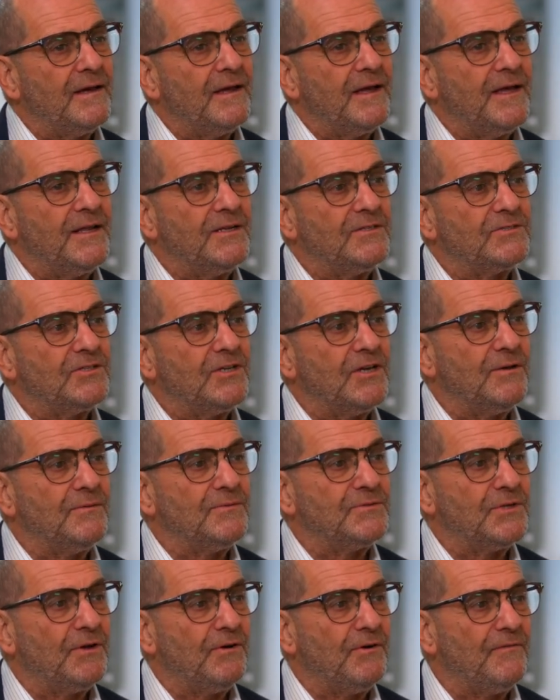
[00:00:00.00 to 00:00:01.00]
in
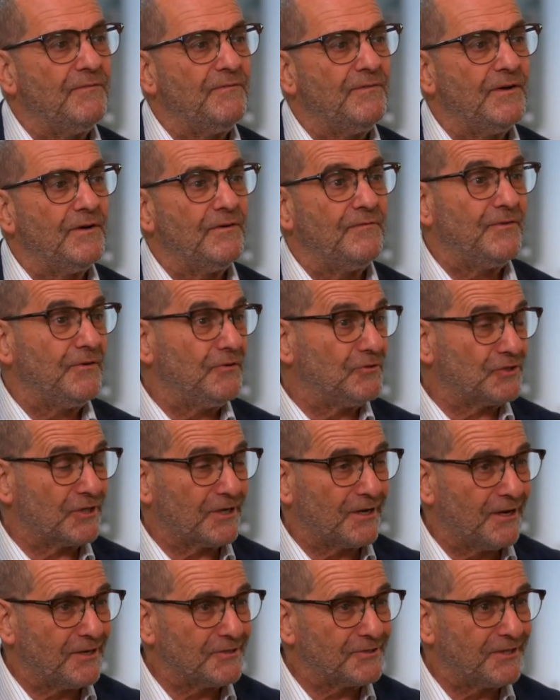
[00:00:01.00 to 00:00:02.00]
terms of future
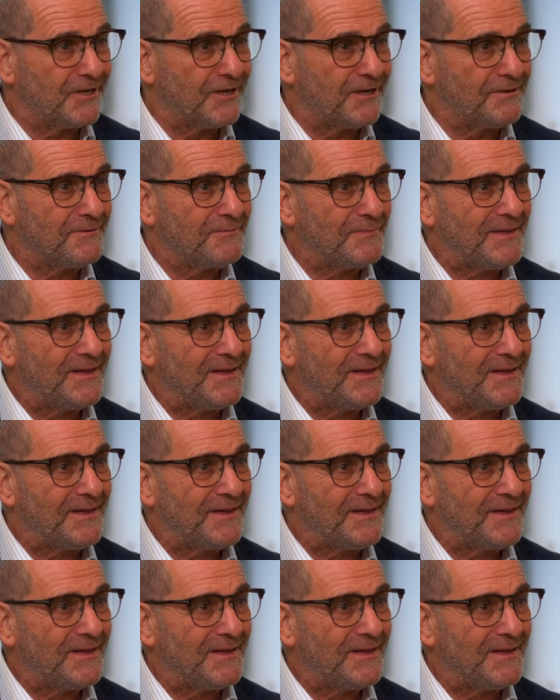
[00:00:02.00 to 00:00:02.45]
casting,